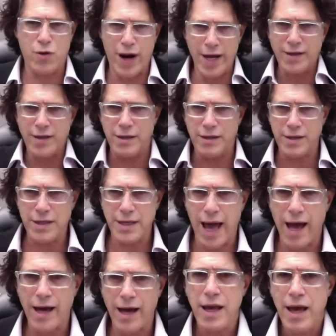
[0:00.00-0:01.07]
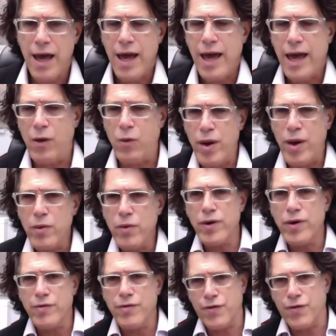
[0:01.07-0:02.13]
crates and stacks, and we
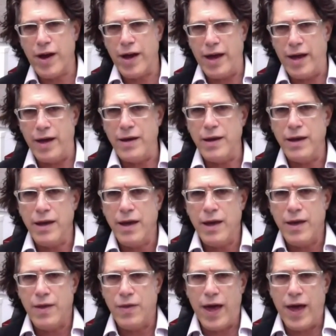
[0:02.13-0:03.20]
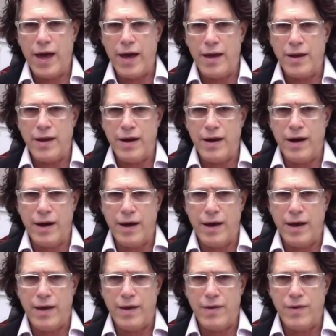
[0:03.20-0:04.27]
were afraid that
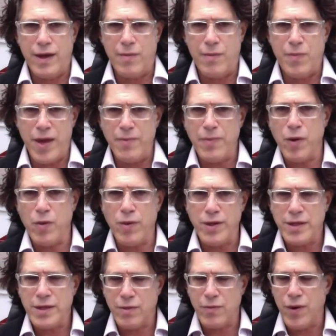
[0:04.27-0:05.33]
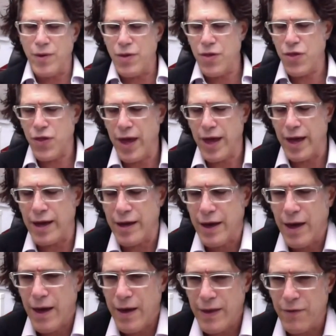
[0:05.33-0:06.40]
that people would think
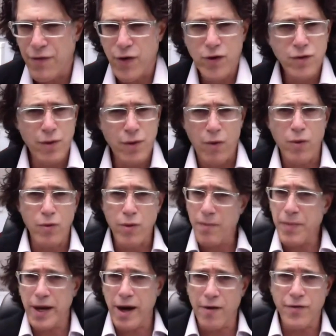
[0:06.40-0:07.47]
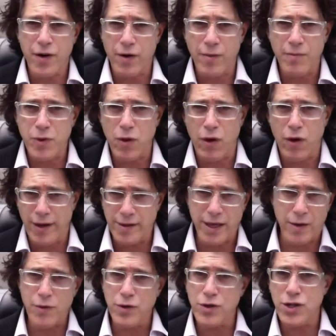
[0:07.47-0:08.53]
that, first of all, we're ripping off our employees,
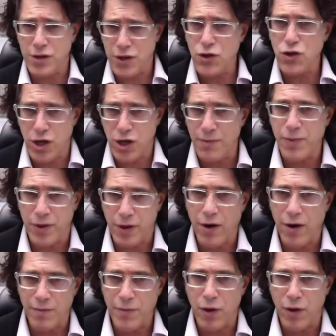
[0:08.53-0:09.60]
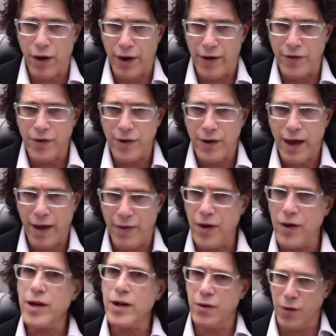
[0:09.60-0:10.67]
like we're just as cheap with our employees, and
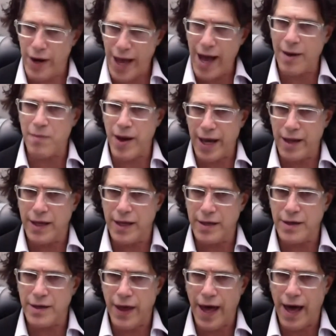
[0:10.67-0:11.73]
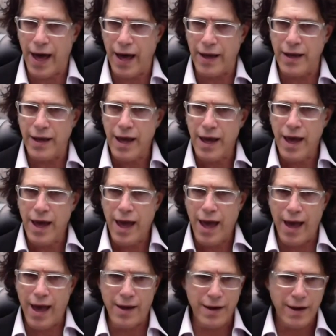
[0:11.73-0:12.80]
they're going to react badly to that,
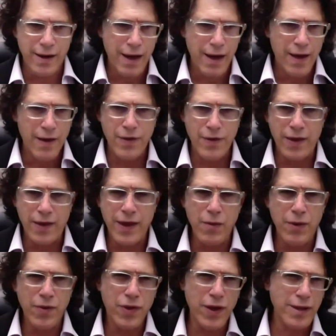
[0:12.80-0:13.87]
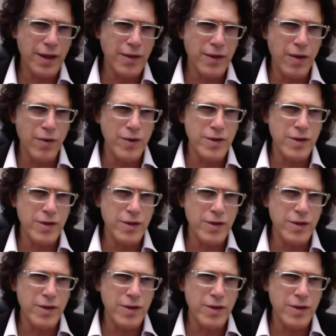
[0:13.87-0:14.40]
and that they would think that